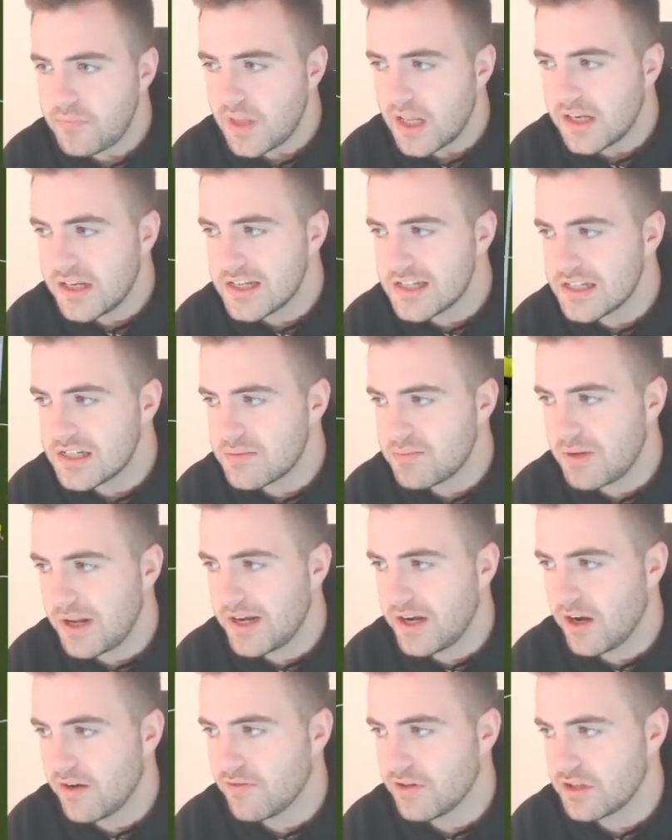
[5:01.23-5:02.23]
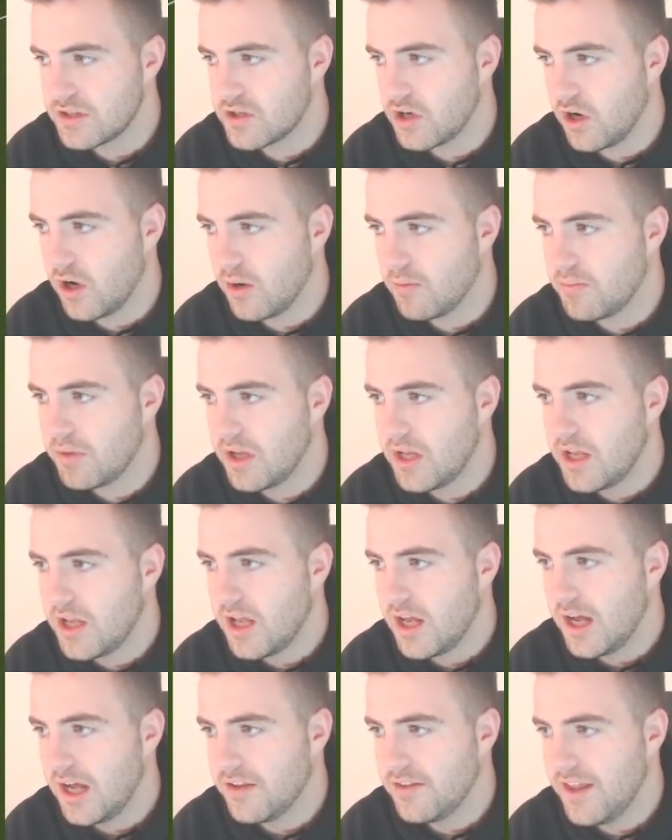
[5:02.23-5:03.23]
This has played it over the top,
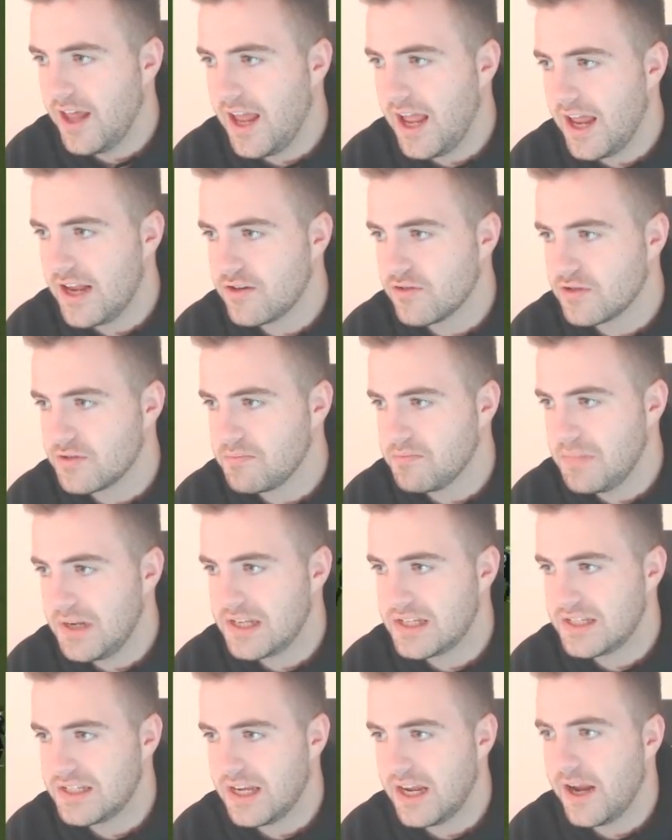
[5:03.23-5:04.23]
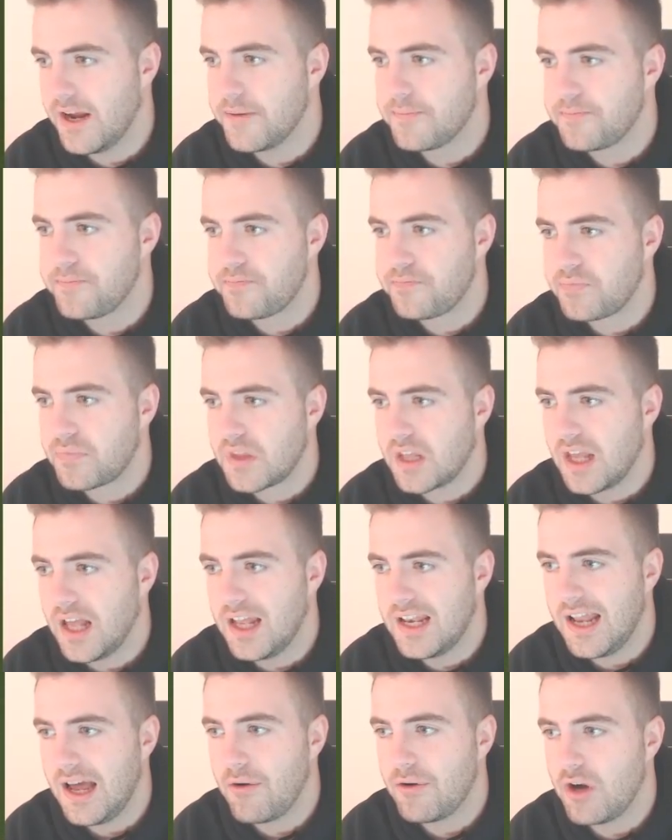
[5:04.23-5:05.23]
and their header has missed it,
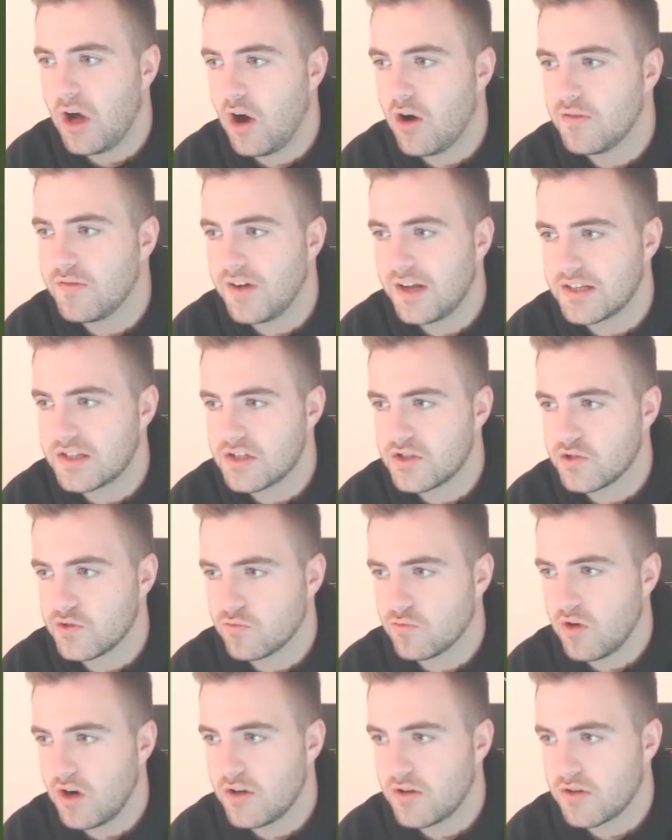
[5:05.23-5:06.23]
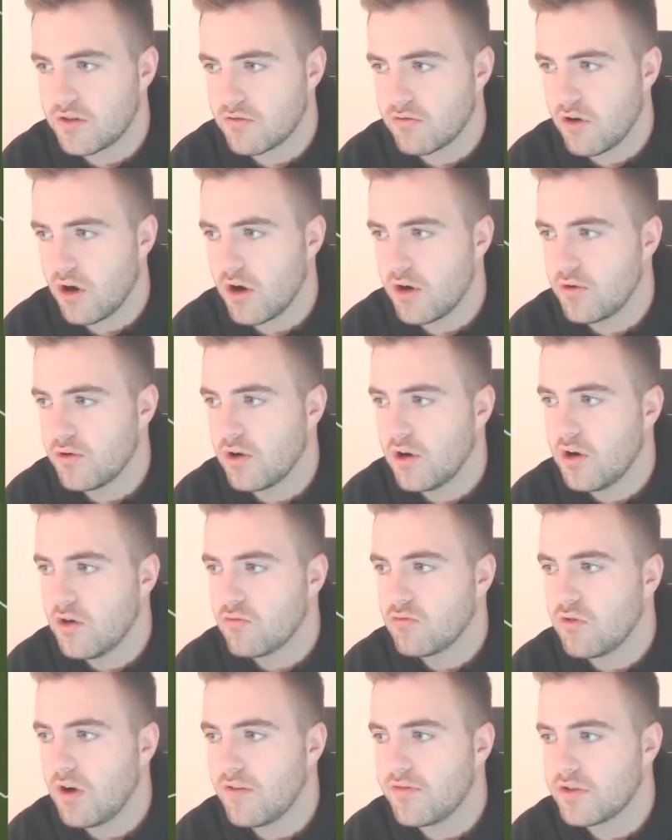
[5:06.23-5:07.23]
allowing Holvad to just run through
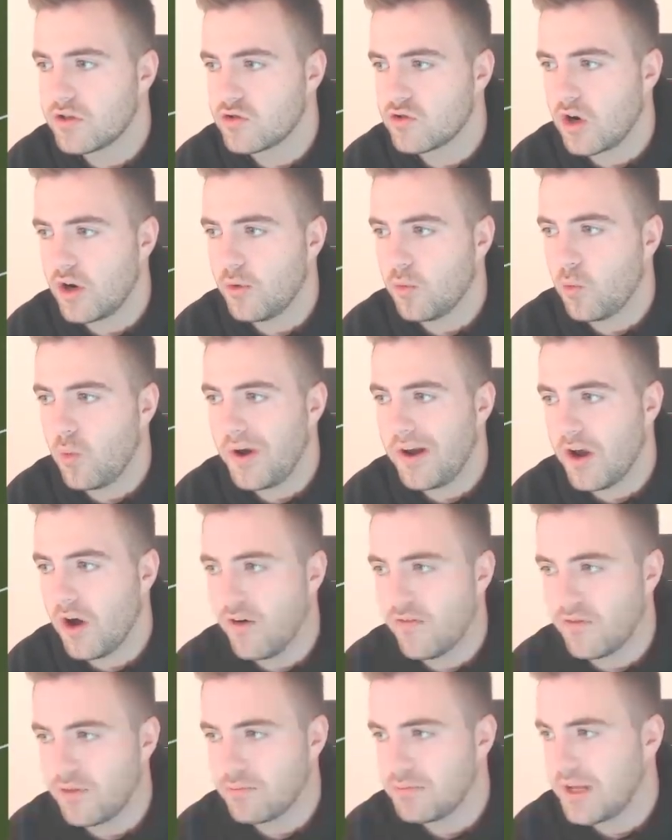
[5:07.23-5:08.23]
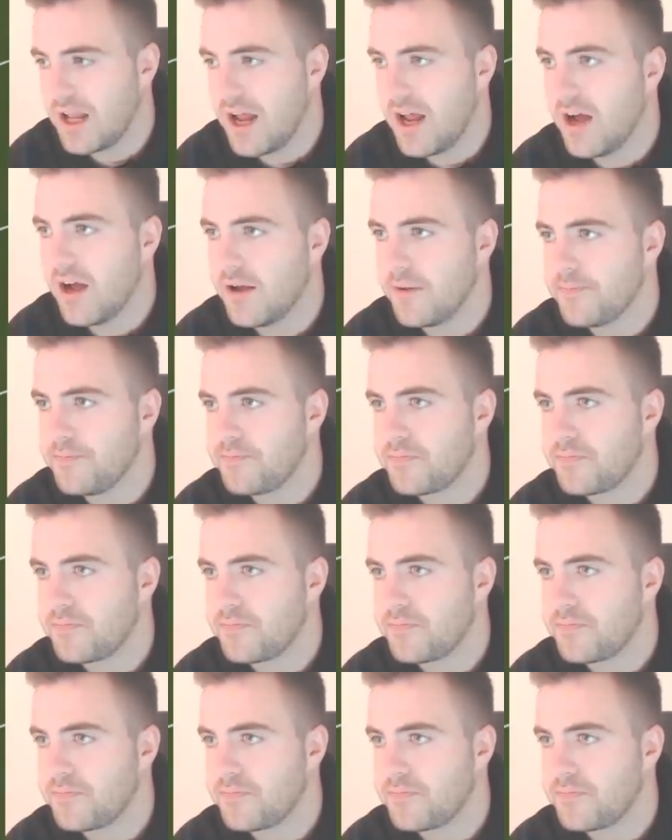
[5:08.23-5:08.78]
rather than trying to win it off the player.